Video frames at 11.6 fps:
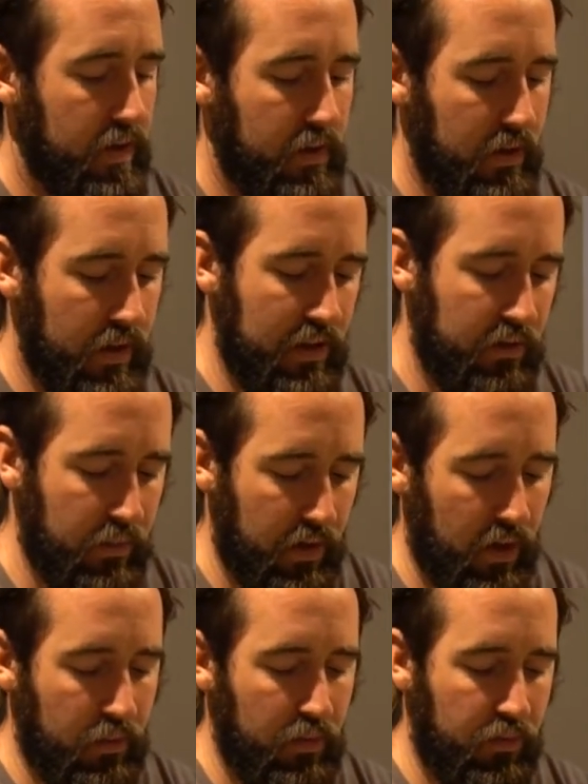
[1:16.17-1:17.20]
You leave them
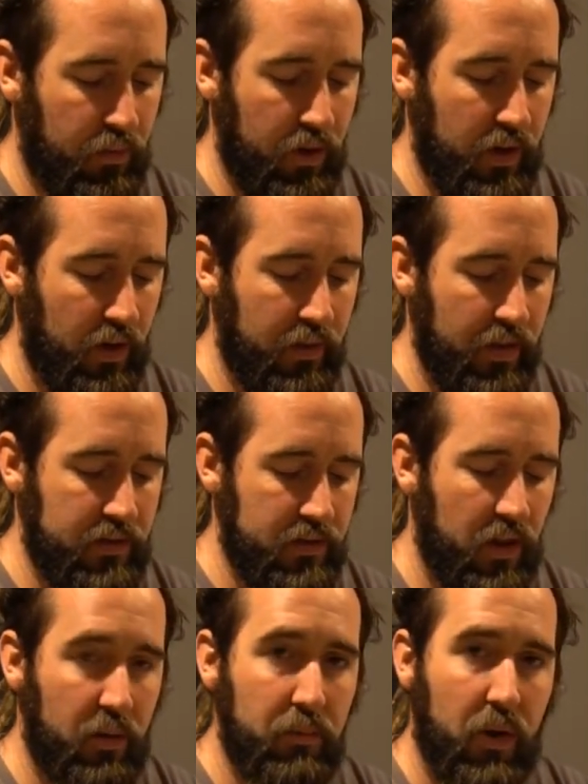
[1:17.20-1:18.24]
alone, and before you know it, they
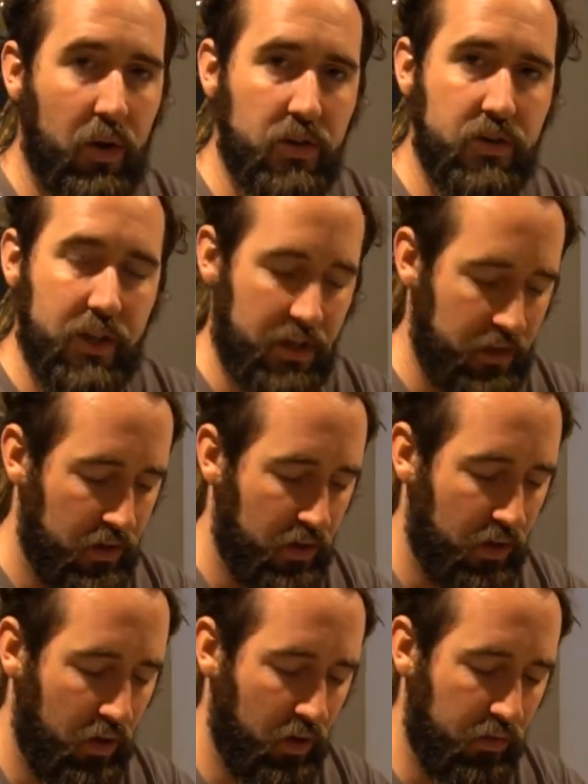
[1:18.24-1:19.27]
start marching
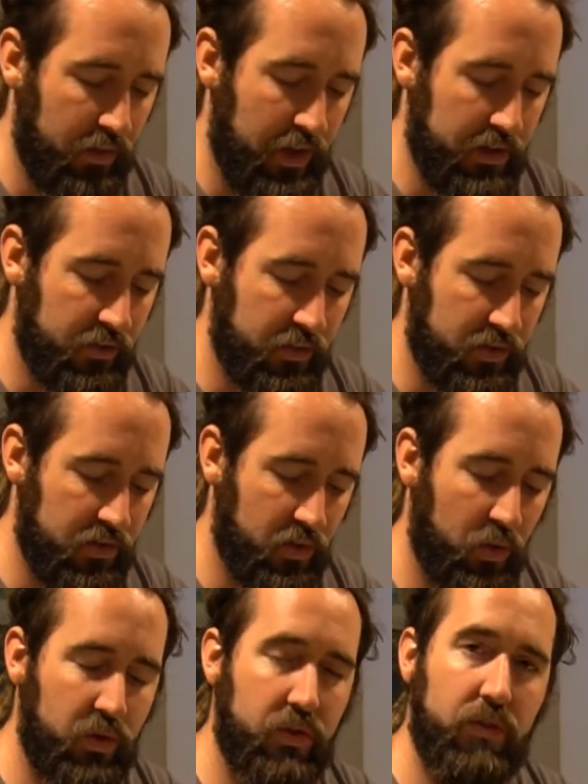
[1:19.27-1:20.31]
off the edge of the
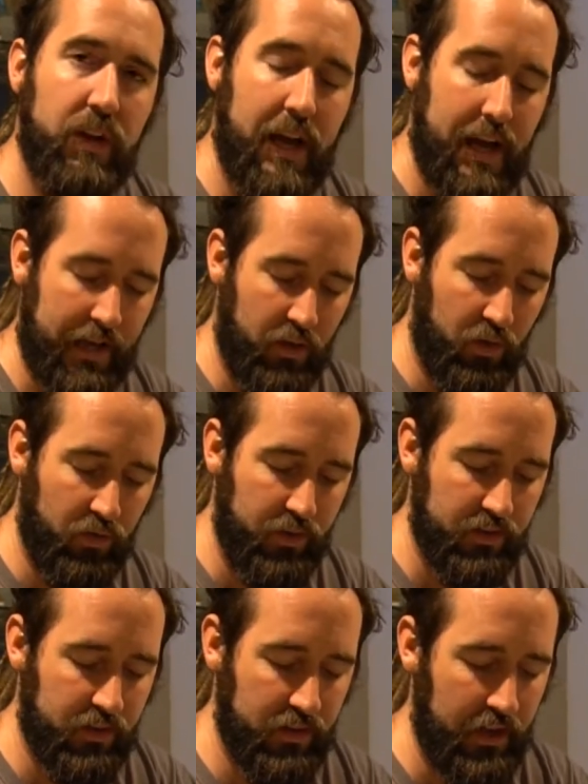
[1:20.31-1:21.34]
saucer and hanging off
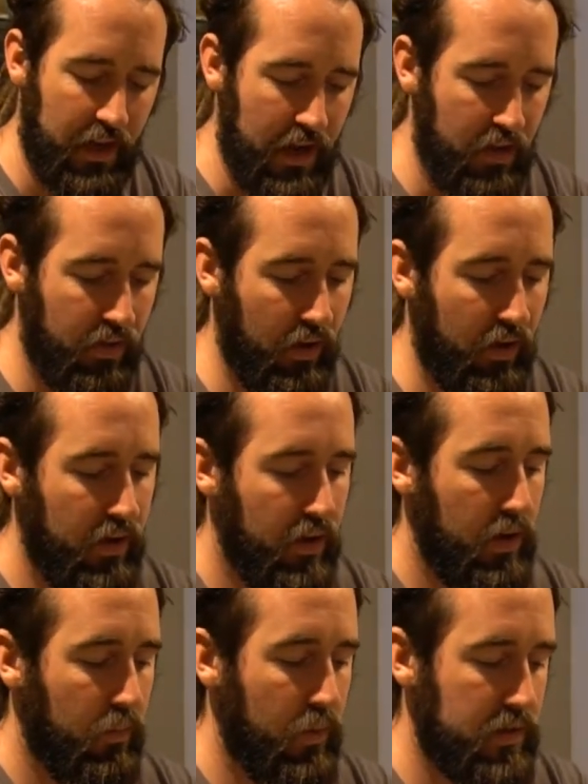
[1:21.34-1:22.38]
into the ether,
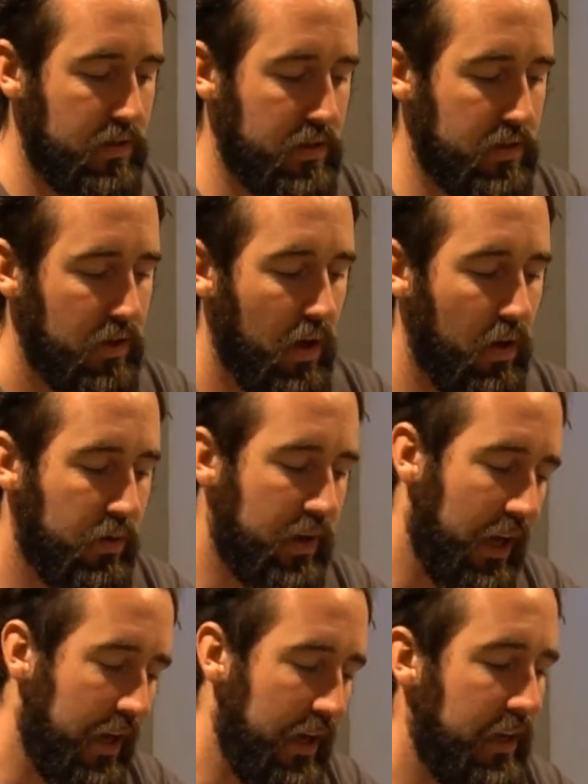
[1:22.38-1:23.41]
which is
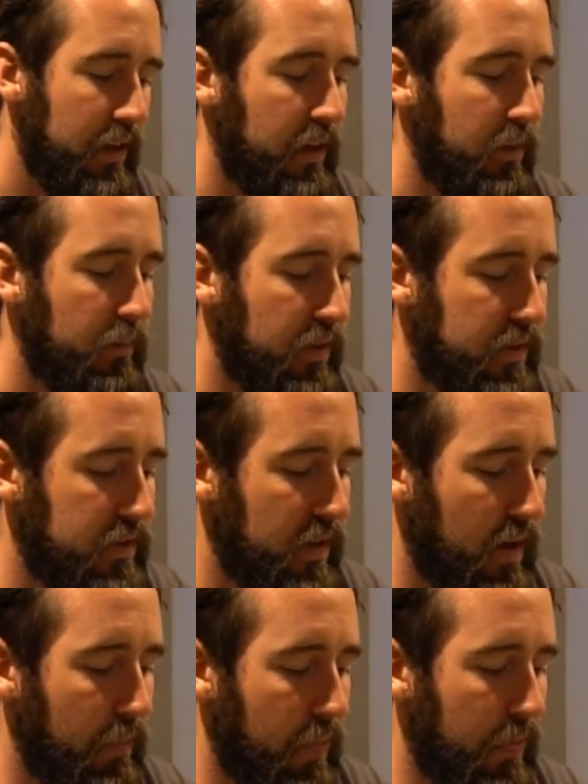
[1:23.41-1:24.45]
okay, but
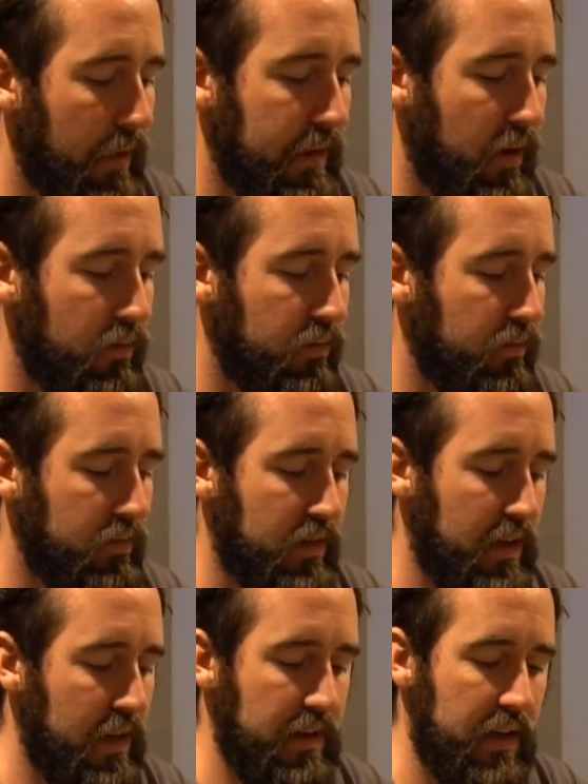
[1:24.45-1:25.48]

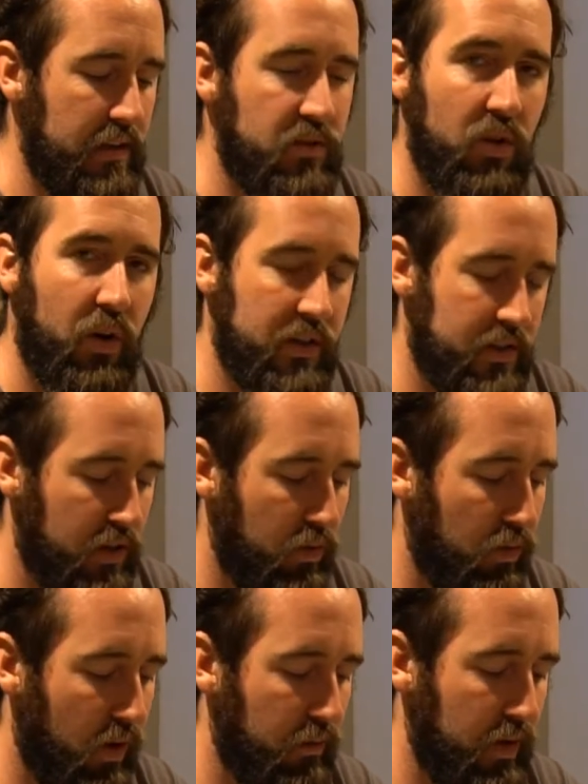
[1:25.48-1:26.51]
it's not ideal.
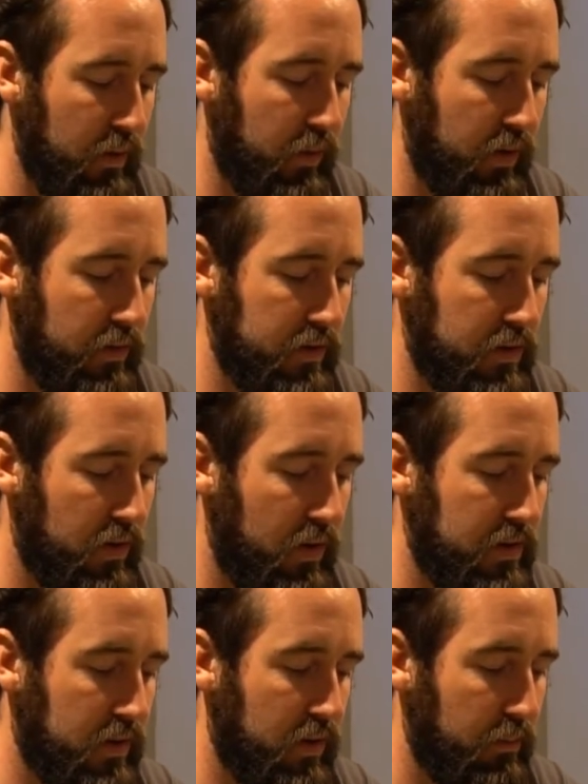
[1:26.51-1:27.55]
What I really want to do is
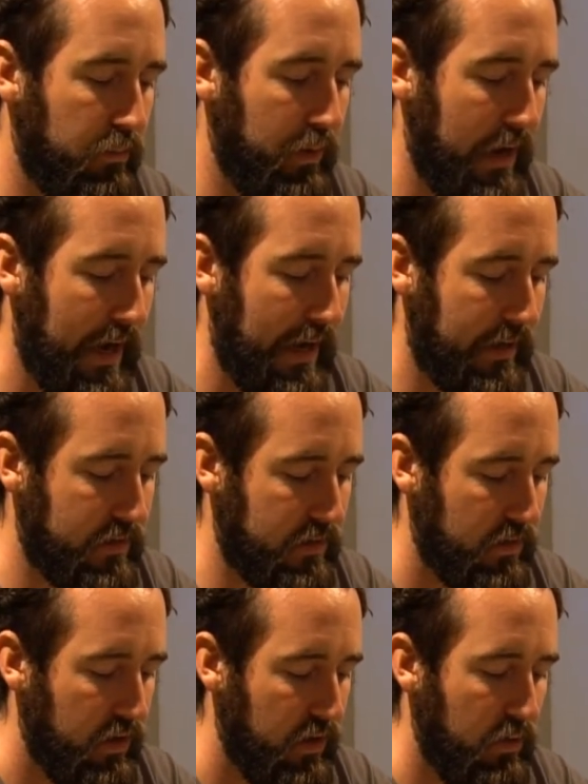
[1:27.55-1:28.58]
nice compact
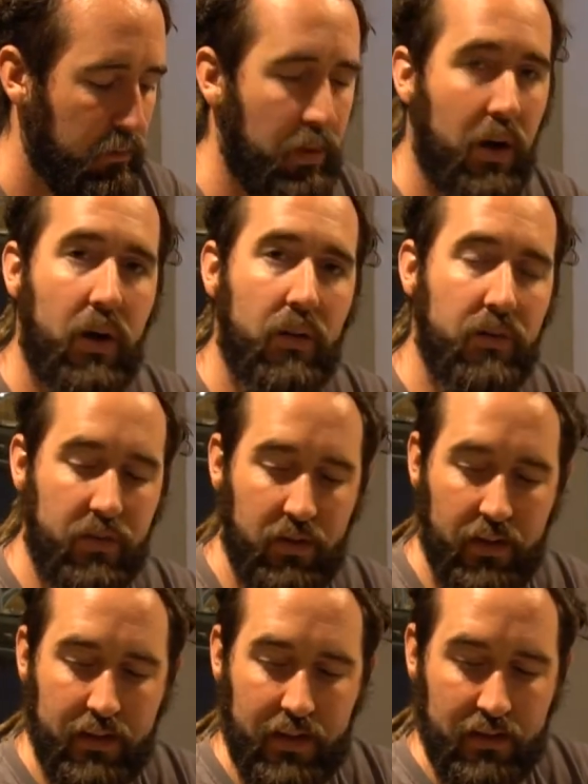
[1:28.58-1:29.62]
plants
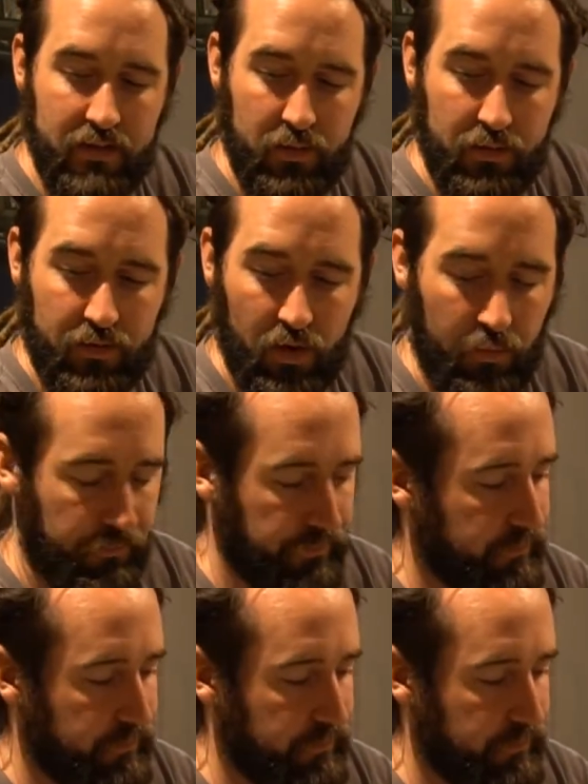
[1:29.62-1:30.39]
like this. We've got